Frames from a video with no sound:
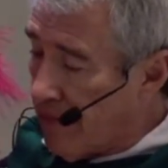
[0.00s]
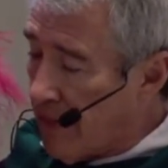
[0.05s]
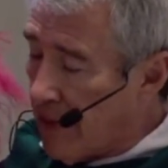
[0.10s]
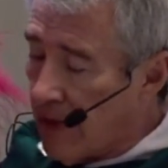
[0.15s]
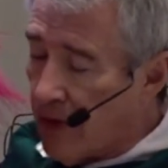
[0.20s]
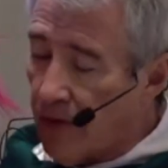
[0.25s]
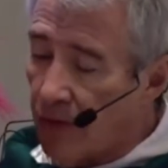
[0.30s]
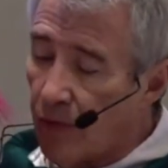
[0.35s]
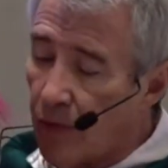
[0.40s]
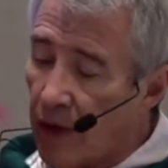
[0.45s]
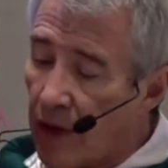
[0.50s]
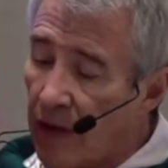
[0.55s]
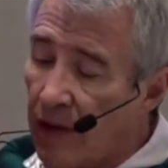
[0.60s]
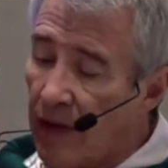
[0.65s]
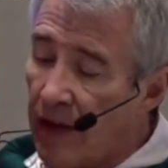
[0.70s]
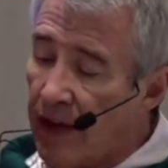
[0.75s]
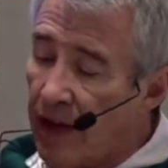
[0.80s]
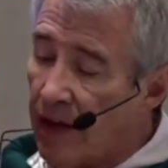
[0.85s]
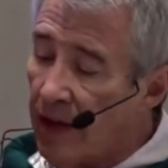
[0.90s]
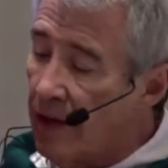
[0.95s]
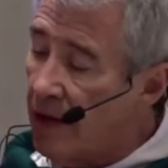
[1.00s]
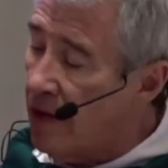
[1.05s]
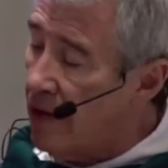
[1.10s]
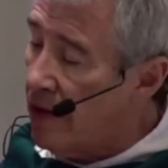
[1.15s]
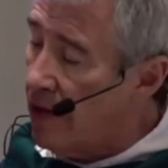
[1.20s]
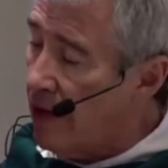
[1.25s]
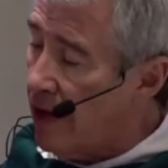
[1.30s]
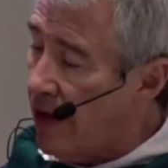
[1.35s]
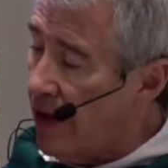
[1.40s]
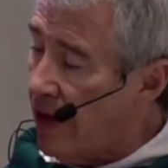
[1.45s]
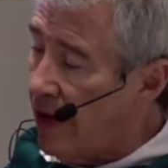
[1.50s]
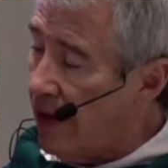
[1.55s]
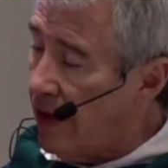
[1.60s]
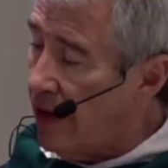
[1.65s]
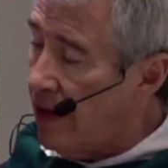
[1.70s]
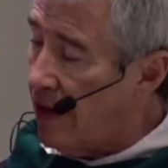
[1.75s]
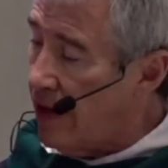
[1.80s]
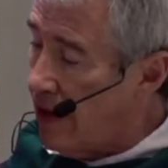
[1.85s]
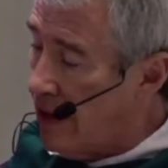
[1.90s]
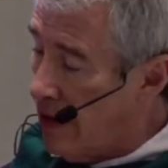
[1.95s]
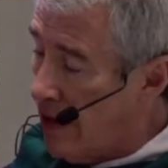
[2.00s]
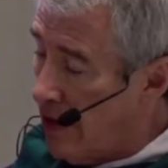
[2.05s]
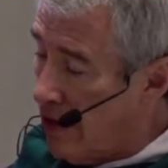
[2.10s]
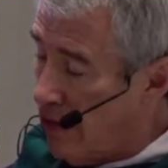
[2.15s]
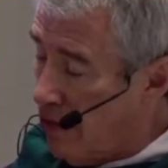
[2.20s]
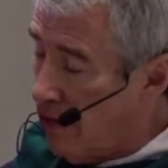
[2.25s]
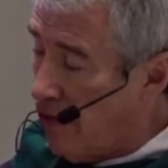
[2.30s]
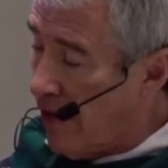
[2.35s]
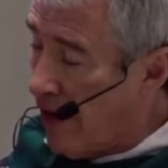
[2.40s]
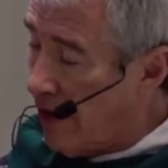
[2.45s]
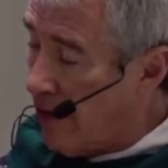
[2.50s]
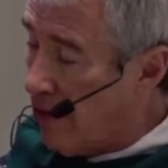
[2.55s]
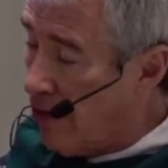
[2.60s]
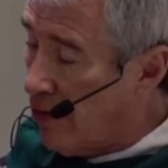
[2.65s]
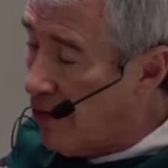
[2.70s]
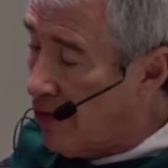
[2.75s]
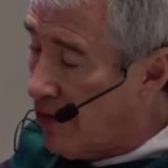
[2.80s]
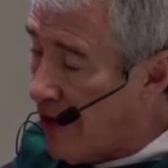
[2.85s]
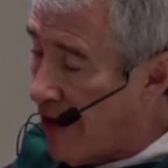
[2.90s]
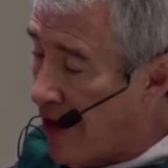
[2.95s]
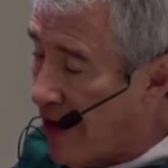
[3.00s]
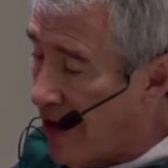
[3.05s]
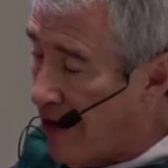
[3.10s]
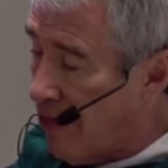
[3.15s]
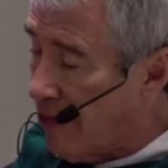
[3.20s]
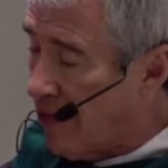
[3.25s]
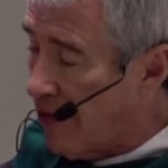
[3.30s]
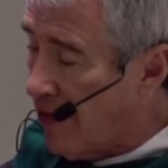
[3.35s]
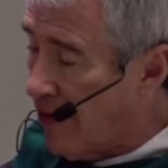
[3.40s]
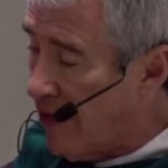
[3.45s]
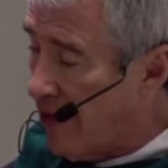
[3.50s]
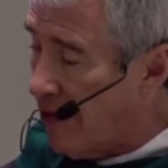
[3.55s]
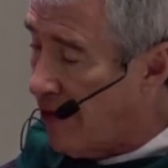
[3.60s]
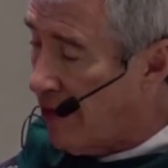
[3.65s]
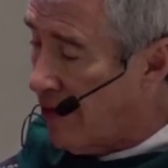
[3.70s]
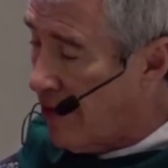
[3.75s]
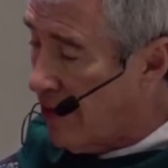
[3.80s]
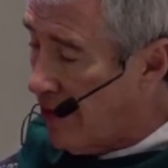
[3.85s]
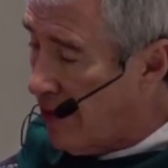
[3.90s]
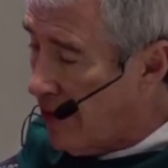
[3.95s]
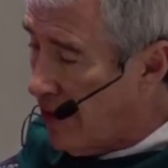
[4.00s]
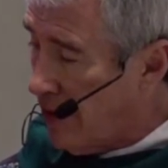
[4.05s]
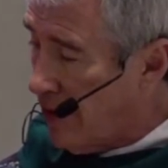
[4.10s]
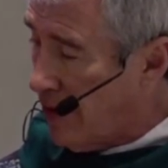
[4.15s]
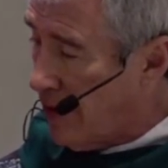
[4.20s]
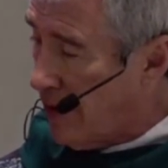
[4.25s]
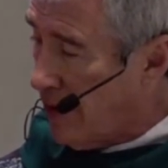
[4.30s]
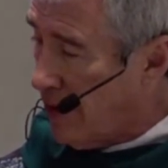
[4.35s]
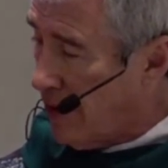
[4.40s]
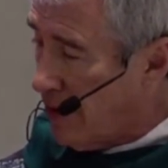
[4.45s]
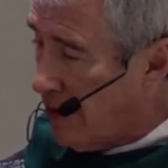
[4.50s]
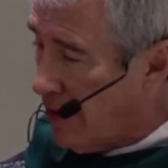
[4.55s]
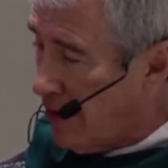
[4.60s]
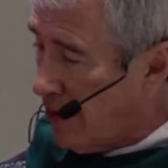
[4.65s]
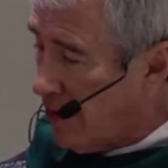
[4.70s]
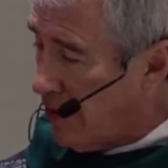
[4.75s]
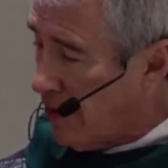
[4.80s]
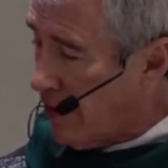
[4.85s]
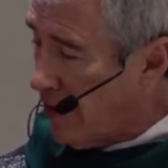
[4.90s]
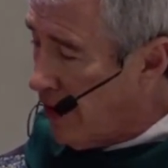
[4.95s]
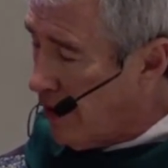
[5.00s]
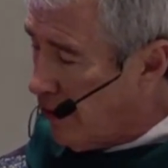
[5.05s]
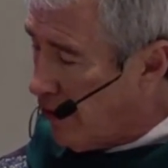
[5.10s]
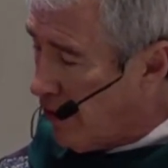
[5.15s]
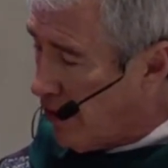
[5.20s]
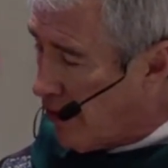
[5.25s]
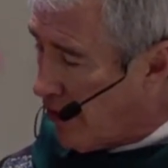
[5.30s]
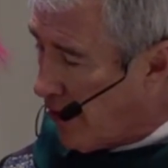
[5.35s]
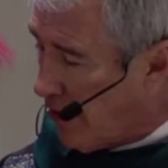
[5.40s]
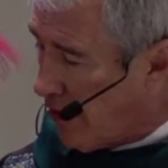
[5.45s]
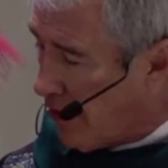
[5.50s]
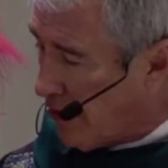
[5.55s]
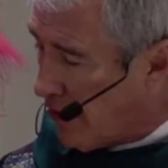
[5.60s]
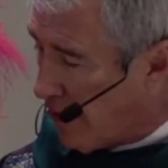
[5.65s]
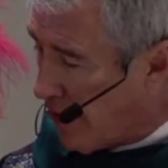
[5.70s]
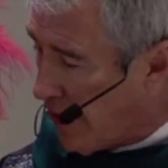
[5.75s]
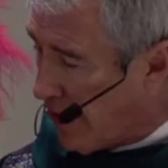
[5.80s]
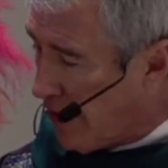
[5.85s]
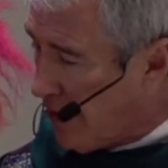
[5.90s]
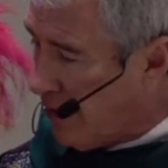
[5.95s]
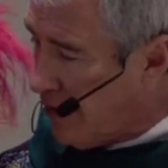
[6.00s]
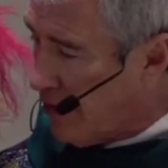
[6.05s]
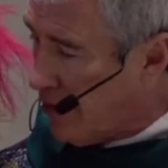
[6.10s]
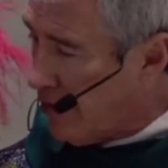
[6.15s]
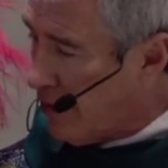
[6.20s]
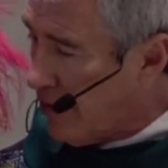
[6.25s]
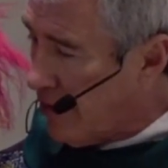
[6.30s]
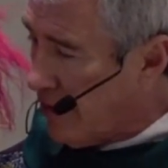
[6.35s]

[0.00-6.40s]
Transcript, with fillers: Because in the end, Annie, you've had those times and then love was there, right?